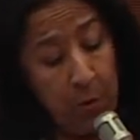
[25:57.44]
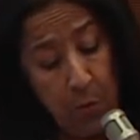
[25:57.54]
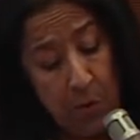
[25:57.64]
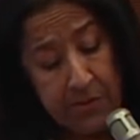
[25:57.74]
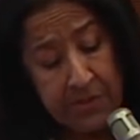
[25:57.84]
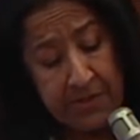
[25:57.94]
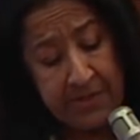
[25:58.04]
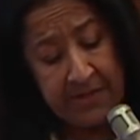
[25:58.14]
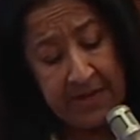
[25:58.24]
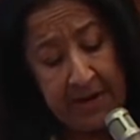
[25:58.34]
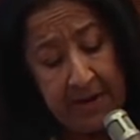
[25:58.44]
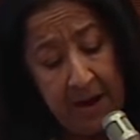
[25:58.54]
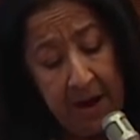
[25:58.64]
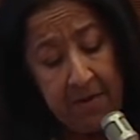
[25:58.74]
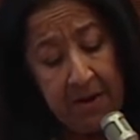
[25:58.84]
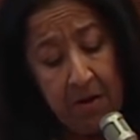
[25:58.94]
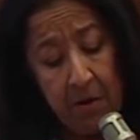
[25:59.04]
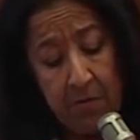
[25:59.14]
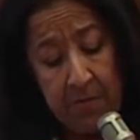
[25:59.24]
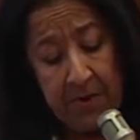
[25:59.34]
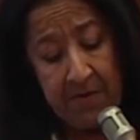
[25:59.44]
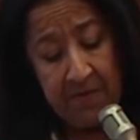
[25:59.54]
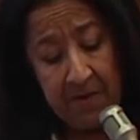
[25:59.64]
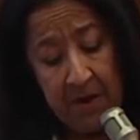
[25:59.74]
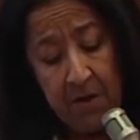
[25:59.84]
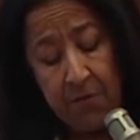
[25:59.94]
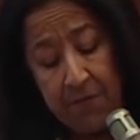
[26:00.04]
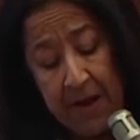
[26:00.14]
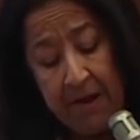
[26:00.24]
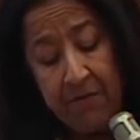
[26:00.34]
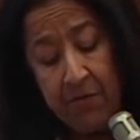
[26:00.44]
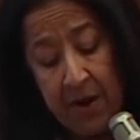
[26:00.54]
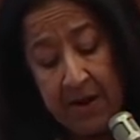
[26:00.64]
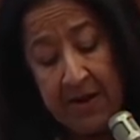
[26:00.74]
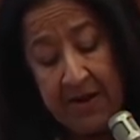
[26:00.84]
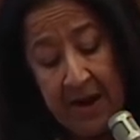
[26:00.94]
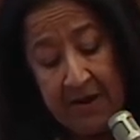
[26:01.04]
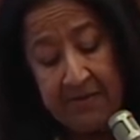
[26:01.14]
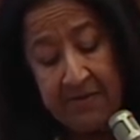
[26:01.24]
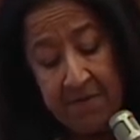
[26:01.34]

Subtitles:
Worse still, our economies fail to recognize